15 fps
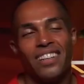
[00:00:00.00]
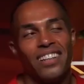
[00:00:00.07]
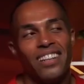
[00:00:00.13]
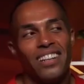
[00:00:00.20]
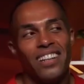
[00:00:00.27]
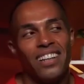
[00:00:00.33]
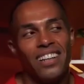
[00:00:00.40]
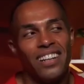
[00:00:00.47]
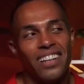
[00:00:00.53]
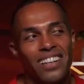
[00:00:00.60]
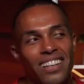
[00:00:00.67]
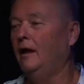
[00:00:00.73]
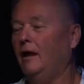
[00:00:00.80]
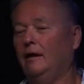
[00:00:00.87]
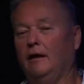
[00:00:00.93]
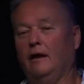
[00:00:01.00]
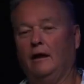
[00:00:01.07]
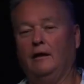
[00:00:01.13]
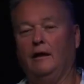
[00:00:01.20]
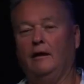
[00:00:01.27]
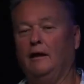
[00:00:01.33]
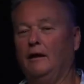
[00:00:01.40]
for the people. They're so
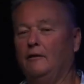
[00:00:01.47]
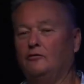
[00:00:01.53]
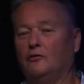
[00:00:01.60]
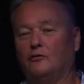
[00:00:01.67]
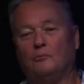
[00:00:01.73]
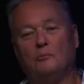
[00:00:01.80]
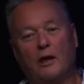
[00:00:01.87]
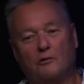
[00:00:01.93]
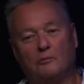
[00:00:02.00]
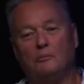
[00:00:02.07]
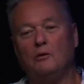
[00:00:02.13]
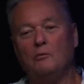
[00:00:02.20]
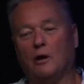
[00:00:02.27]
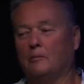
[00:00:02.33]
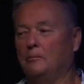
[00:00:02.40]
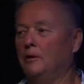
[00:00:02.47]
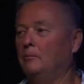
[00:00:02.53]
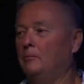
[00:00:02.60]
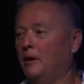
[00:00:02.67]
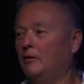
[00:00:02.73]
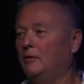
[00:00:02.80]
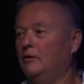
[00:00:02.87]
kind and loving. And
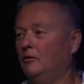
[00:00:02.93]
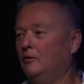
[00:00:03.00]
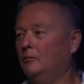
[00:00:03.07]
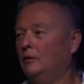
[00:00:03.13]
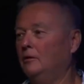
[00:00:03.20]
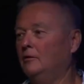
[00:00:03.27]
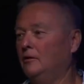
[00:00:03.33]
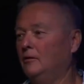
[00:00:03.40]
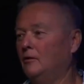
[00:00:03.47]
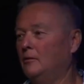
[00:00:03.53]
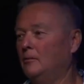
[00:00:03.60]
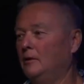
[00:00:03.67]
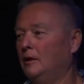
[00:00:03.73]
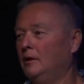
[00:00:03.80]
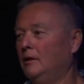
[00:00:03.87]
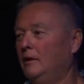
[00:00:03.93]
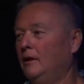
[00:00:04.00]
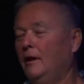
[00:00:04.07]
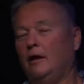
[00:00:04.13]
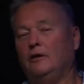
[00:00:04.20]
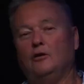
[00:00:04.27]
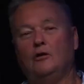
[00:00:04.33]
it just makes me want to be a
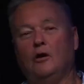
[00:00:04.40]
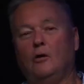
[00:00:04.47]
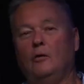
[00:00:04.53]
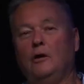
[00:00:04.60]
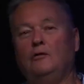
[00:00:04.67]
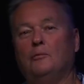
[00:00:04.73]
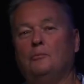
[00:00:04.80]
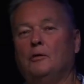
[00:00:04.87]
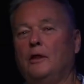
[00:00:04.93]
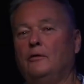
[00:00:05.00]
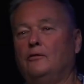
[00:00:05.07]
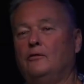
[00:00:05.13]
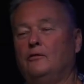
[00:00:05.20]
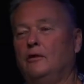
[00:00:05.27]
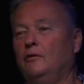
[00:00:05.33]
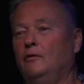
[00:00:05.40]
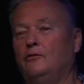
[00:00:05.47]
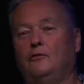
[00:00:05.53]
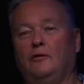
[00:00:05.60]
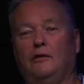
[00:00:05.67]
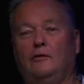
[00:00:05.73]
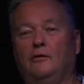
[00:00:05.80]
better human. You know what I mean?
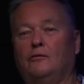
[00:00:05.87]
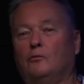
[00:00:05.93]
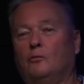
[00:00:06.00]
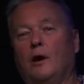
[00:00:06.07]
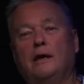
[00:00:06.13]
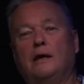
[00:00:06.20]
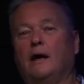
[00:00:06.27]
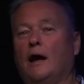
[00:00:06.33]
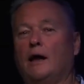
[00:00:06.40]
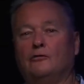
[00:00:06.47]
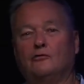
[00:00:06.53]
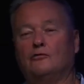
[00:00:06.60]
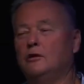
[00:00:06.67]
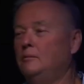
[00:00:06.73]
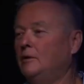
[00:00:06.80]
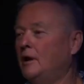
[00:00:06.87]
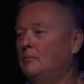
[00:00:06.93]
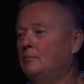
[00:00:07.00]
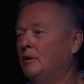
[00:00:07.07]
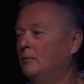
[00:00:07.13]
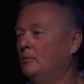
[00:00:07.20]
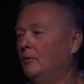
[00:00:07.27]
And you go into places and you
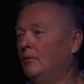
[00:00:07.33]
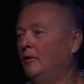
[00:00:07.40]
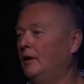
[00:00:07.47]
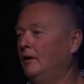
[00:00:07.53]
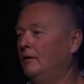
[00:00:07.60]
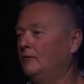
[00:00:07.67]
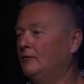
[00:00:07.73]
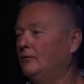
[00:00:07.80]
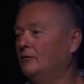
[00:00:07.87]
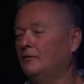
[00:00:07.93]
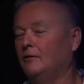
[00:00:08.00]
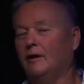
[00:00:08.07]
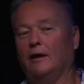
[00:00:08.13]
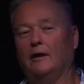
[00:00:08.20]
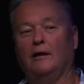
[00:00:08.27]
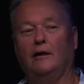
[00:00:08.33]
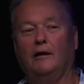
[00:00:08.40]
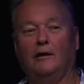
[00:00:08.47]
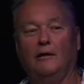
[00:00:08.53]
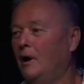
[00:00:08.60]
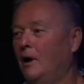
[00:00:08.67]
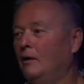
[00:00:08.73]
see this white guy screaming at
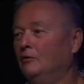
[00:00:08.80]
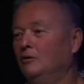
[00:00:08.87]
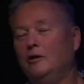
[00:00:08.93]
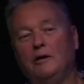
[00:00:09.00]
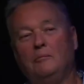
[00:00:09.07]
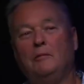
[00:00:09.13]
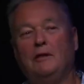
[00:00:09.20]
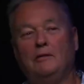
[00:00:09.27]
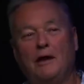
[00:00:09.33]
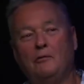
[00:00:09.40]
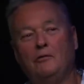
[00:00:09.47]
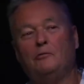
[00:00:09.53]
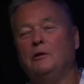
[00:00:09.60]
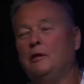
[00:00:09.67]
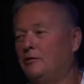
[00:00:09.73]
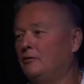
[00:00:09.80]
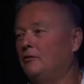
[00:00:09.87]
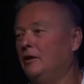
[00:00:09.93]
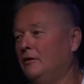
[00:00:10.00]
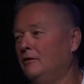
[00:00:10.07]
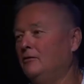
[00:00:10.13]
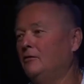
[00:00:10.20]
people. And it's just like,
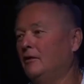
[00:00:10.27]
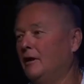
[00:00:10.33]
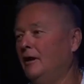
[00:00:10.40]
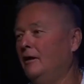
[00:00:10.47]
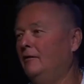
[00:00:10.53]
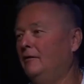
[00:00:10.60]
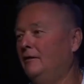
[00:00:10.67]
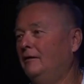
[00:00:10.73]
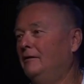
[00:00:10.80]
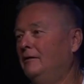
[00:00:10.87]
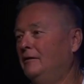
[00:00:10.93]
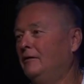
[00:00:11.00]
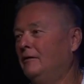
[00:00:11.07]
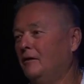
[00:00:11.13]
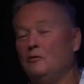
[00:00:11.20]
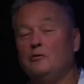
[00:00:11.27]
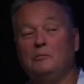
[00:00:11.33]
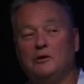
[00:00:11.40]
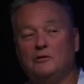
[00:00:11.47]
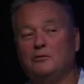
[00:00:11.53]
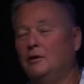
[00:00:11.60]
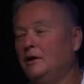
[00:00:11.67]
wow, look at me. That was me 30
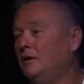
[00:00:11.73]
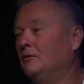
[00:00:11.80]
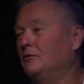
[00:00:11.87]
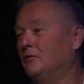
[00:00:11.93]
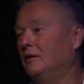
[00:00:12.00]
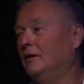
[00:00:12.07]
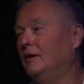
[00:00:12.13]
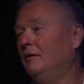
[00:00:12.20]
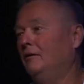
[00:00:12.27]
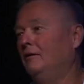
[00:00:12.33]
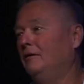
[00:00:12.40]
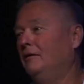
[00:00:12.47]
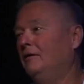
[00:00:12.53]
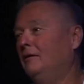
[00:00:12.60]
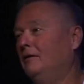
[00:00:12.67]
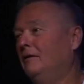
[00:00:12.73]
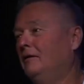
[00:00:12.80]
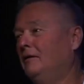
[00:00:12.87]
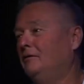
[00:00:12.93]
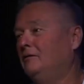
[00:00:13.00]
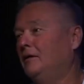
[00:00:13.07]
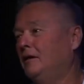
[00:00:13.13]
years ago. That was me
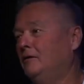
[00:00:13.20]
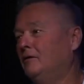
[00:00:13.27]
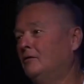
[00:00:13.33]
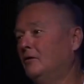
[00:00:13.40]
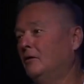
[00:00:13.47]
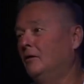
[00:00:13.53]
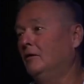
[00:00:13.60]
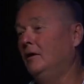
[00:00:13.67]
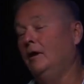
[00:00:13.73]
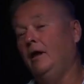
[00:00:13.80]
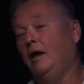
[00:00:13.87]
20 years ago.